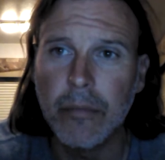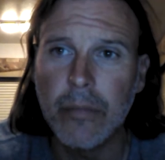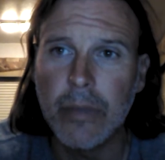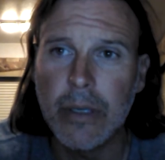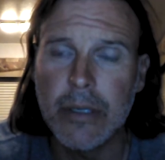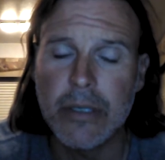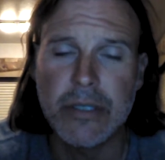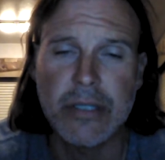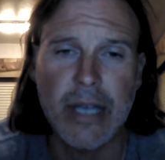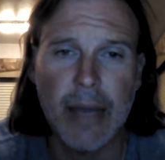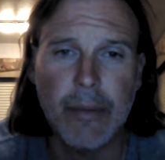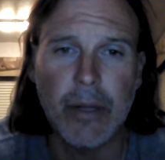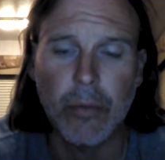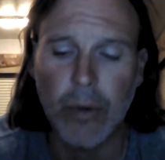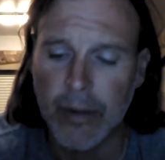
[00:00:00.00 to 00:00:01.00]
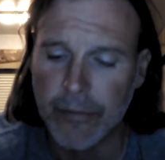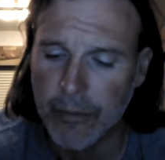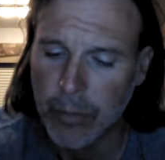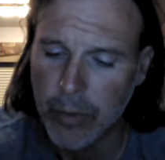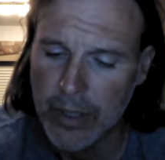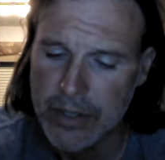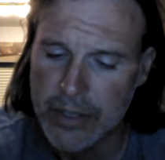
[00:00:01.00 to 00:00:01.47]
his time he ran for
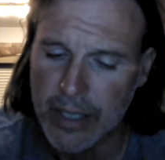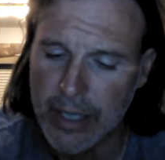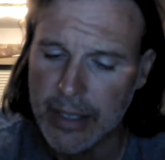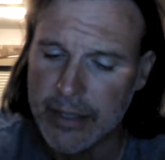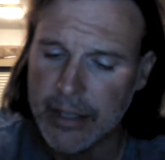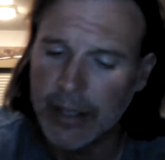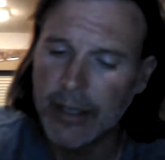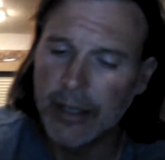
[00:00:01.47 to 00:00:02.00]
president.